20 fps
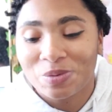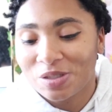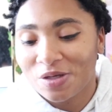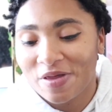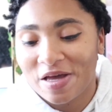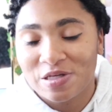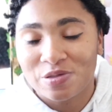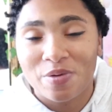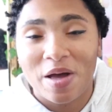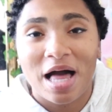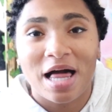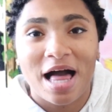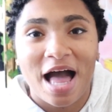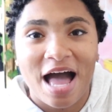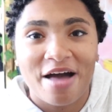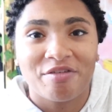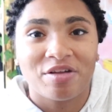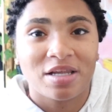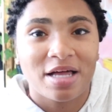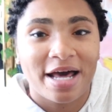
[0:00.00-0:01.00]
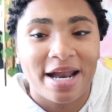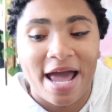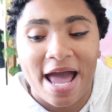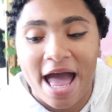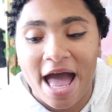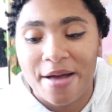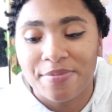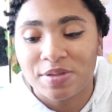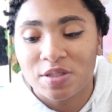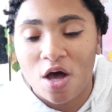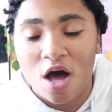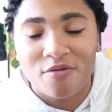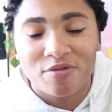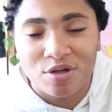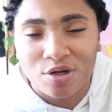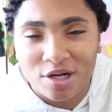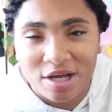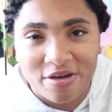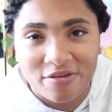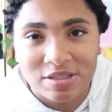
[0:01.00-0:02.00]
so that's why I have a lot of apps
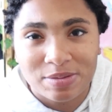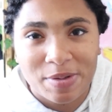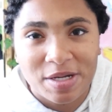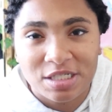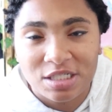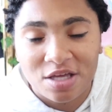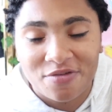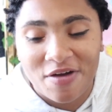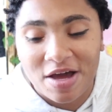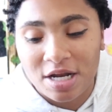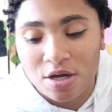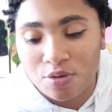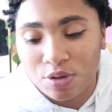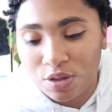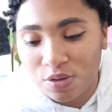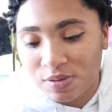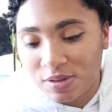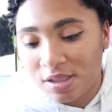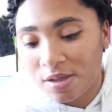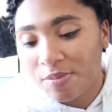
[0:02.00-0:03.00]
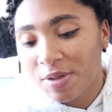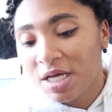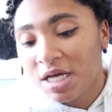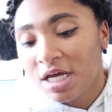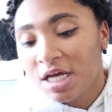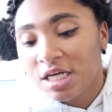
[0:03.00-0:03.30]
offloaded, especially if I don't use them.